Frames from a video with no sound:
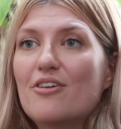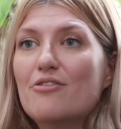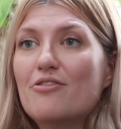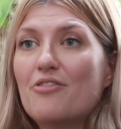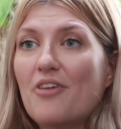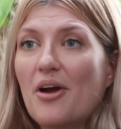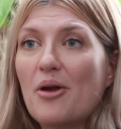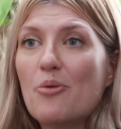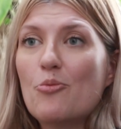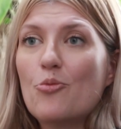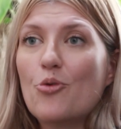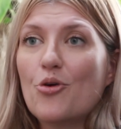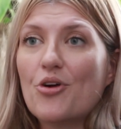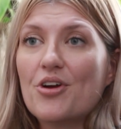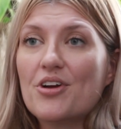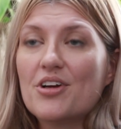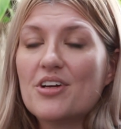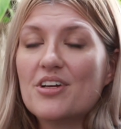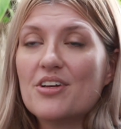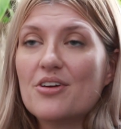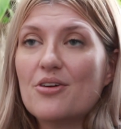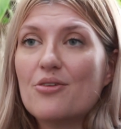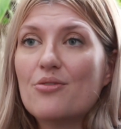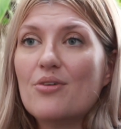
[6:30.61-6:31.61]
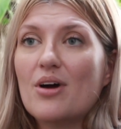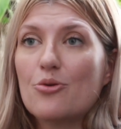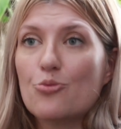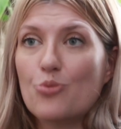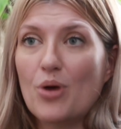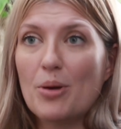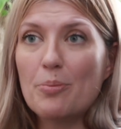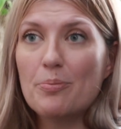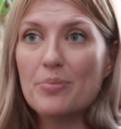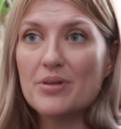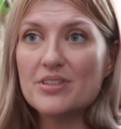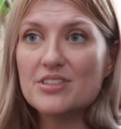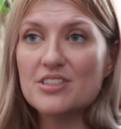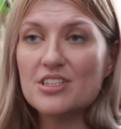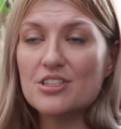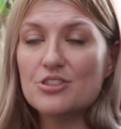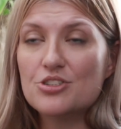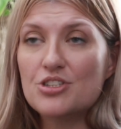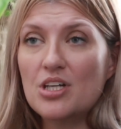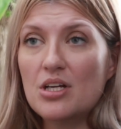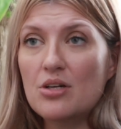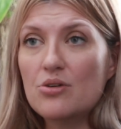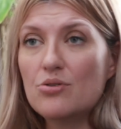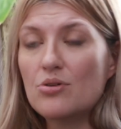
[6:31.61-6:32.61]
framework around weapons
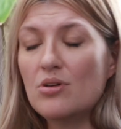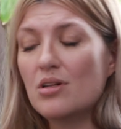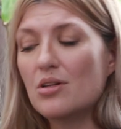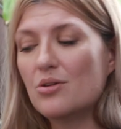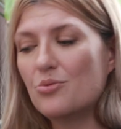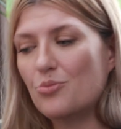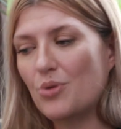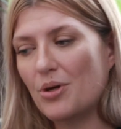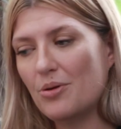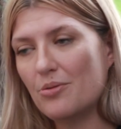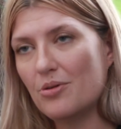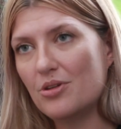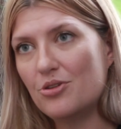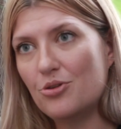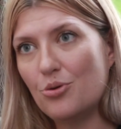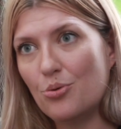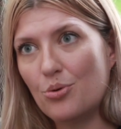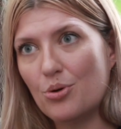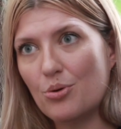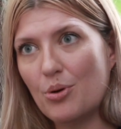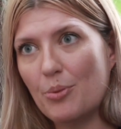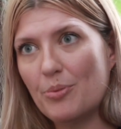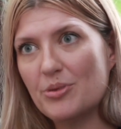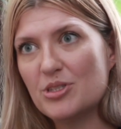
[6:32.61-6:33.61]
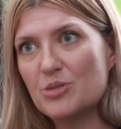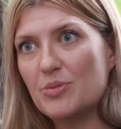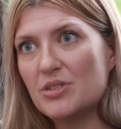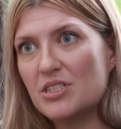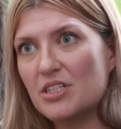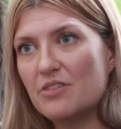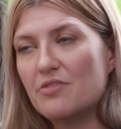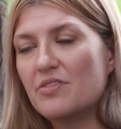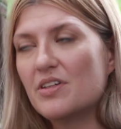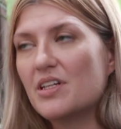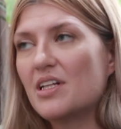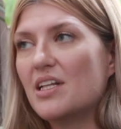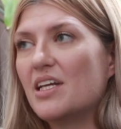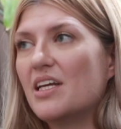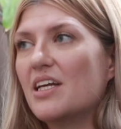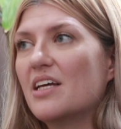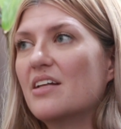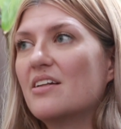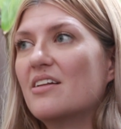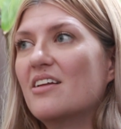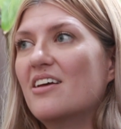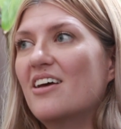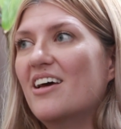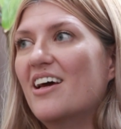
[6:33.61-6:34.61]
in general and nuclear weapons specifically.
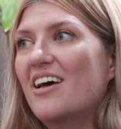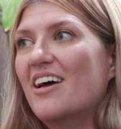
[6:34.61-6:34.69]
And